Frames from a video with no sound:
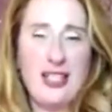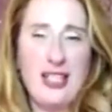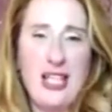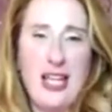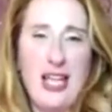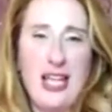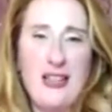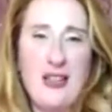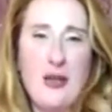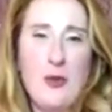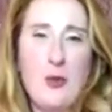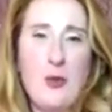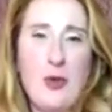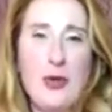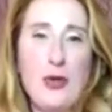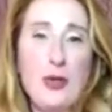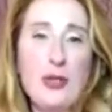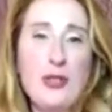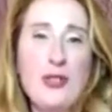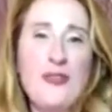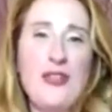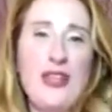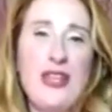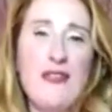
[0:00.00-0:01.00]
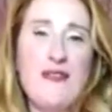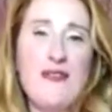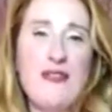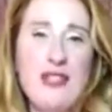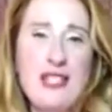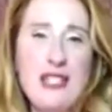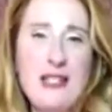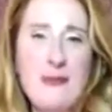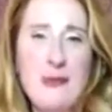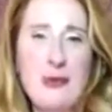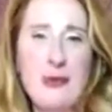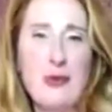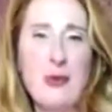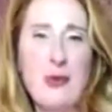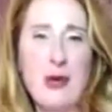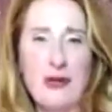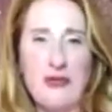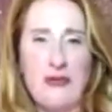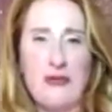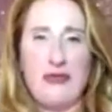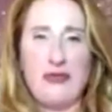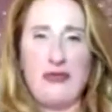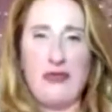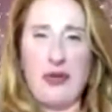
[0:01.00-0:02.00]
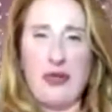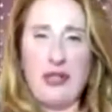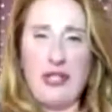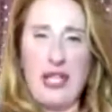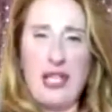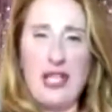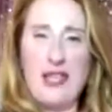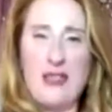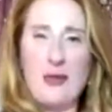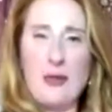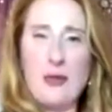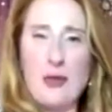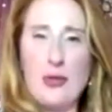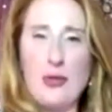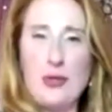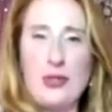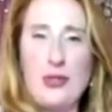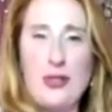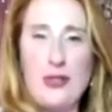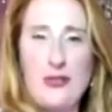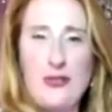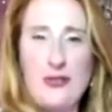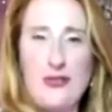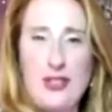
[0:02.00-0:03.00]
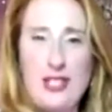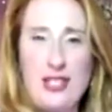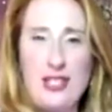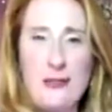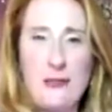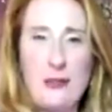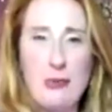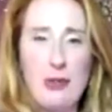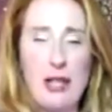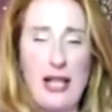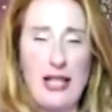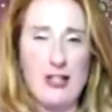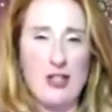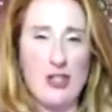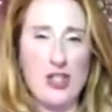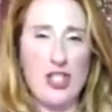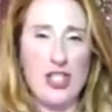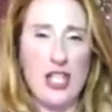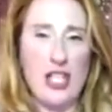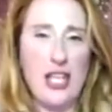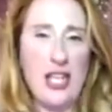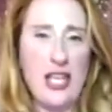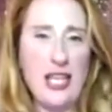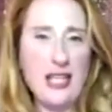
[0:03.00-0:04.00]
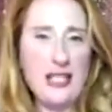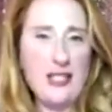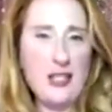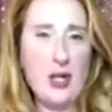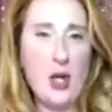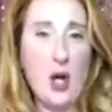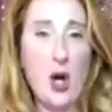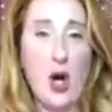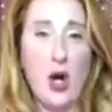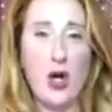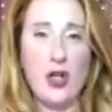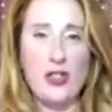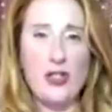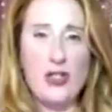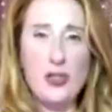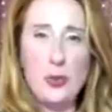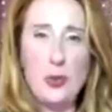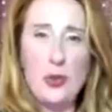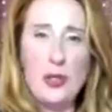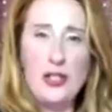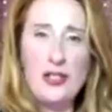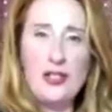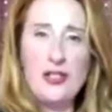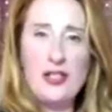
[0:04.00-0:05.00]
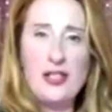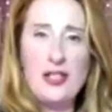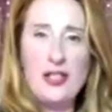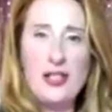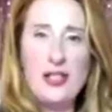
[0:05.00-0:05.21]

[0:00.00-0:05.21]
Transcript: in the world of the invisible, one foot in the world of the visible, and she is a conduit